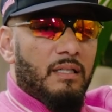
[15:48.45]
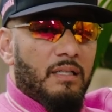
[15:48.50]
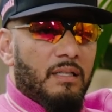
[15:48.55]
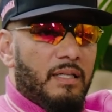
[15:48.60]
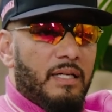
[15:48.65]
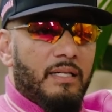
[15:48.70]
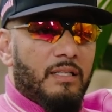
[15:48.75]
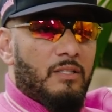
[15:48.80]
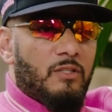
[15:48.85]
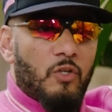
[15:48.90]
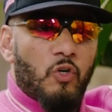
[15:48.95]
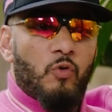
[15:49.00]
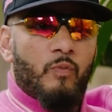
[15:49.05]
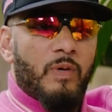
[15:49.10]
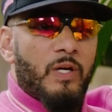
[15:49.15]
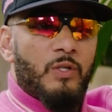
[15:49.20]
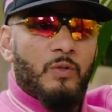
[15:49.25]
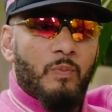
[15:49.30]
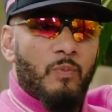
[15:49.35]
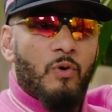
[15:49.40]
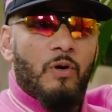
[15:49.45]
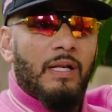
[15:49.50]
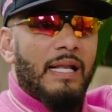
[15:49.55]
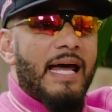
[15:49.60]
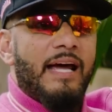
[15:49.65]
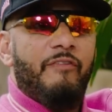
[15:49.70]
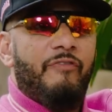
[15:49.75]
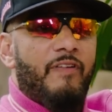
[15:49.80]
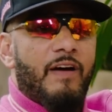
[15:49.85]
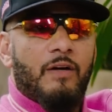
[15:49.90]
there's so much more
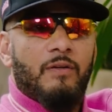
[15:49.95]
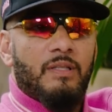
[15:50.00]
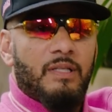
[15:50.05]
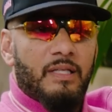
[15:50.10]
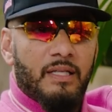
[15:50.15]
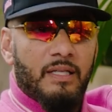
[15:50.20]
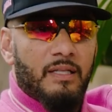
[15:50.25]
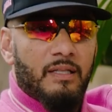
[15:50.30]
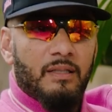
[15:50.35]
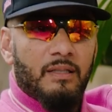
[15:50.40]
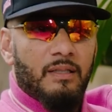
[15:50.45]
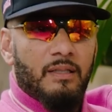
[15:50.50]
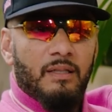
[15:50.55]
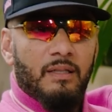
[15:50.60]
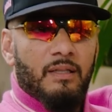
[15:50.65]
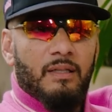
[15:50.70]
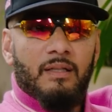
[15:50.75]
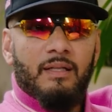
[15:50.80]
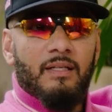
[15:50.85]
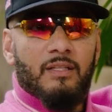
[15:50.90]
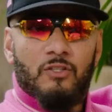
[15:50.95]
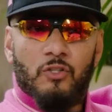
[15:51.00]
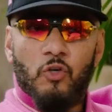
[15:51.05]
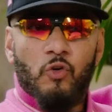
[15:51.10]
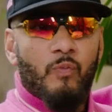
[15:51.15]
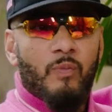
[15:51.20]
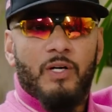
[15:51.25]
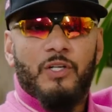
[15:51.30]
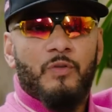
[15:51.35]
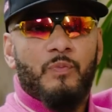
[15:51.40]
life out there, there's so
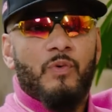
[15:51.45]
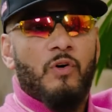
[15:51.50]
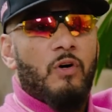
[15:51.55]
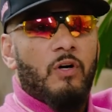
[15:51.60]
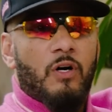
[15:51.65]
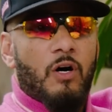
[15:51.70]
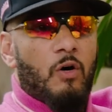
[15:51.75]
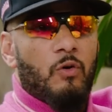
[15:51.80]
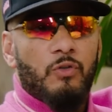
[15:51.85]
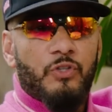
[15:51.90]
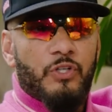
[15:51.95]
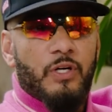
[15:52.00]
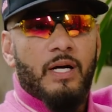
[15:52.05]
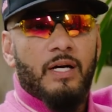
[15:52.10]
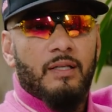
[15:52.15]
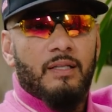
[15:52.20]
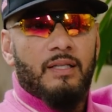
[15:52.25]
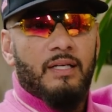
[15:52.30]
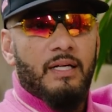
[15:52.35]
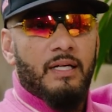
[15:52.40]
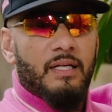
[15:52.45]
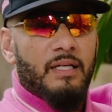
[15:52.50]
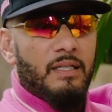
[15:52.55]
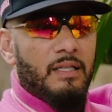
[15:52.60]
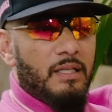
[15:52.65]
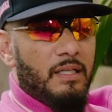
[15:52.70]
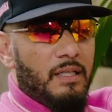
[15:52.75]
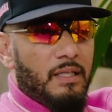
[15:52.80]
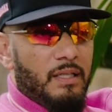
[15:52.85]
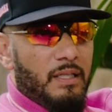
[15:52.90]
much more culture out there,
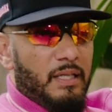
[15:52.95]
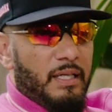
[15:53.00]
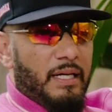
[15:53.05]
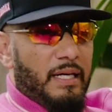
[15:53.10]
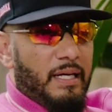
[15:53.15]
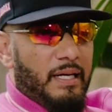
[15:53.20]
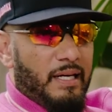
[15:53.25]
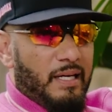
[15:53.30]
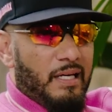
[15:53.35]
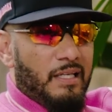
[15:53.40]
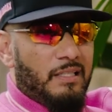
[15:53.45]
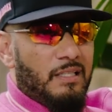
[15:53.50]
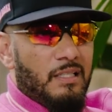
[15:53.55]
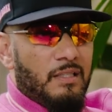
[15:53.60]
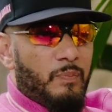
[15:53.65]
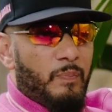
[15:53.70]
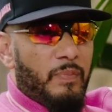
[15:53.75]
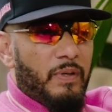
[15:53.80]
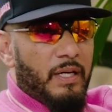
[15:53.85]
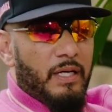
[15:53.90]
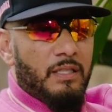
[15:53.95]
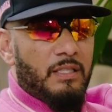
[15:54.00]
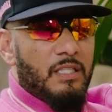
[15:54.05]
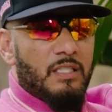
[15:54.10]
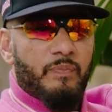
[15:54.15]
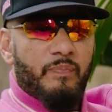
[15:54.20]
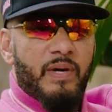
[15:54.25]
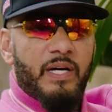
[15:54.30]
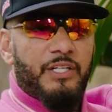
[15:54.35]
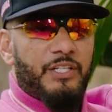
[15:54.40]
it just it
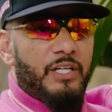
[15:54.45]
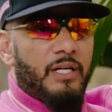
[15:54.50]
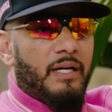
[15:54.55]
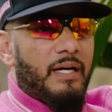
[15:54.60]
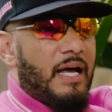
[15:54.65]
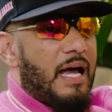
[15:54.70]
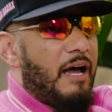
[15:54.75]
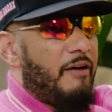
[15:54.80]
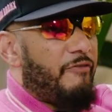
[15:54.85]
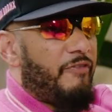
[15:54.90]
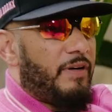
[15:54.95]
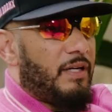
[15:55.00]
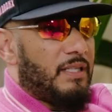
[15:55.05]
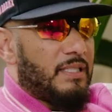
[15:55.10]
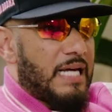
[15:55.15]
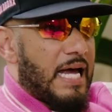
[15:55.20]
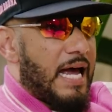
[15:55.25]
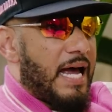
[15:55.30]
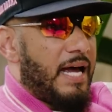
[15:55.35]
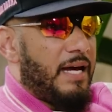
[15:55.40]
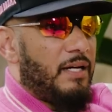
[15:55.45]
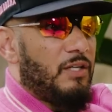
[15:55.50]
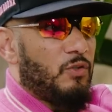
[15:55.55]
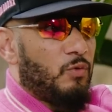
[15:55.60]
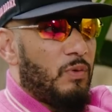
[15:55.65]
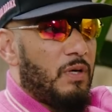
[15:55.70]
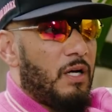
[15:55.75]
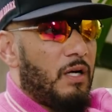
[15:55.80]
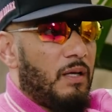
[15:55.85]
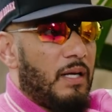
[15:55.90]
just makes your confidence high as
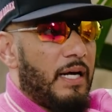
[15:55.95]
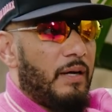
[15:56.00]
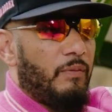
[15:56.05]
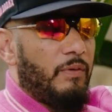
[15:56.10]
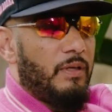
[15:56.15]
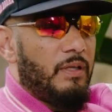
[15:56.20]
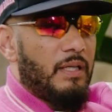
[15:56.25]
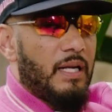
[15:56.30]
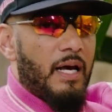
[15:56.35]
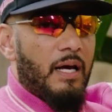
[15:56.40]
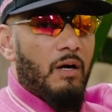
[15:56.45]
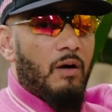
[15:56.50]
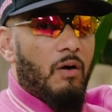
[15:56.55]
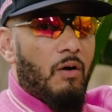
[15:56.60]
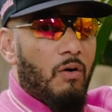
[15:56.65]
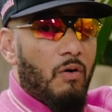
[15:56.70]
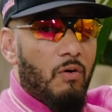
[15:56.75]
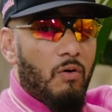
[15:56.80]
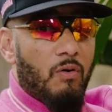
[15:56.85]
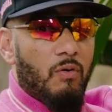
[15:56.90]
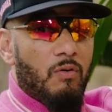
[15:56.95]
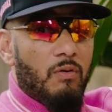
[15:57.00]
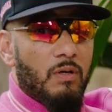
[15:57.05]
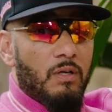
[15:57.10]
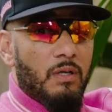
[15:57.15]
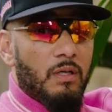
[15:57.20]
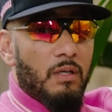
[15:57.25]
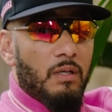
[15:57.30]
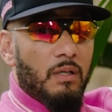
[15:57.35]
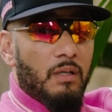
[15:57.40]
well. Like when you're like, oh,
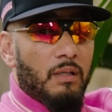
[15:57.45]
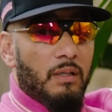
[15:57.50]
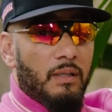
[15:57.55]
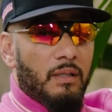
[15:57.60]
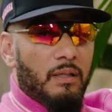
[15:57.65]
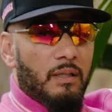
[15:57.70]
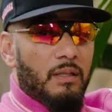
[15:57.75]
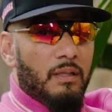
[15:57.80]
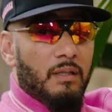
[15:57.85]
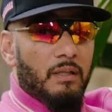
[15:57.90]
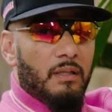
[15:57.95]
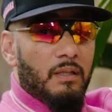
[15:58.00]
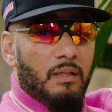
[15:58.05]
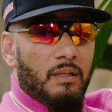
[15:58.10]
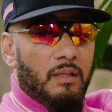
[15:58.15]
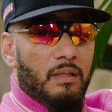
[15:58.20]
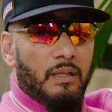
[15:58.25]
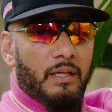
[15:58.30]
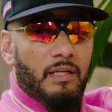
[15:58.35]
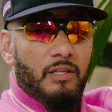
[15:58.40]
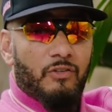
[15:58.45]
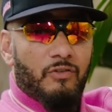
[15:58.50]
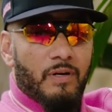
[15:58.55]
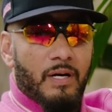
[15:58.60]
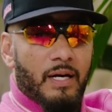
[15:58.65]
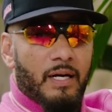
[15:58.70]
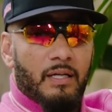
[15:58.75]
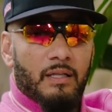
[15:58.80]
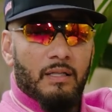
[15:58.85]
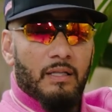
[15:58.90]
they
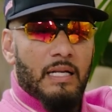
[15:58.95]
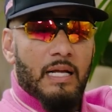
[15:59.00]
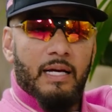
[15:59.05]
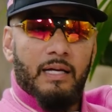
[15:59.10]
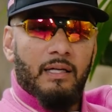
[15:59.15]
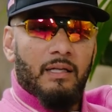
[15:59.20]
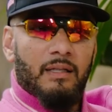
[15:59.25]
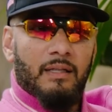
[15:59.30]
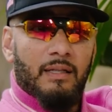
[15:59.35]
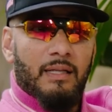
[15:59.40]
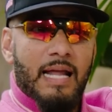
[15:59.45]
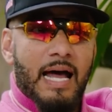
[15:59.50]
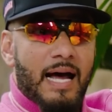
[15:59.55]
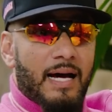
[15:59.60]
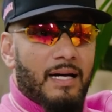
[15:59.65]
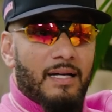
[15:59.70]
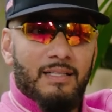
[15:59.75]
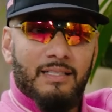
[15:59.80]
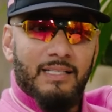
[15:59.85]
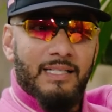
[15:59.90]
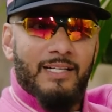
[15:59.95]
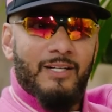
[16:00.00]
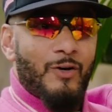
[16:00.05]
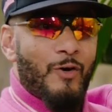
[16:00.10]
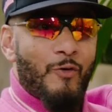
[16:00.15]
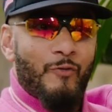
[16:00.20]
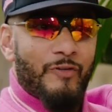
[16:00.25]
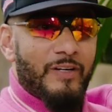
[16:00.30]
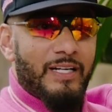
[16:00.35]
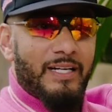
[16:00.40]
trying to like lock us in
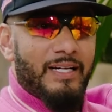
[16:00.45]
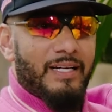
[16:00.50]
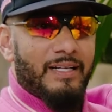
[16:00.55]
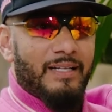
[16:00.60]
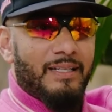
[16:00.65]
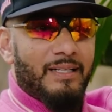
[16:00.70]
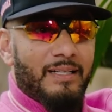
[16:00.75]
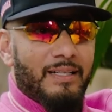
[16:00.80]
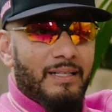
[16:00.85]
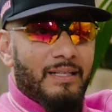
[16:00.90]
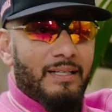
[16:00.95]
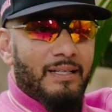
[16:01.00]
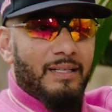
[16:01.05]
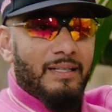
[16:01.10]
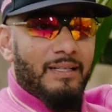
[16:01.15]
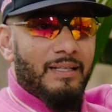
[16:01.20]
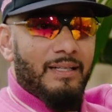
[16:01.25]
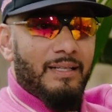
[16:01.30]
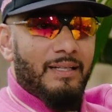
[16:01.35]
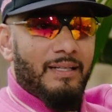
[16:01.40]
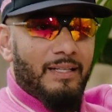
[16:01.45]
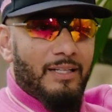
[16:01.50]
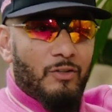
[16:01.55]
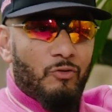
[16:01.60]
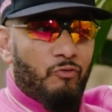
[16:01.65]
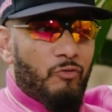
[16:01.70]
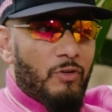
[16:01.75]
over here. Mm-hmm. It's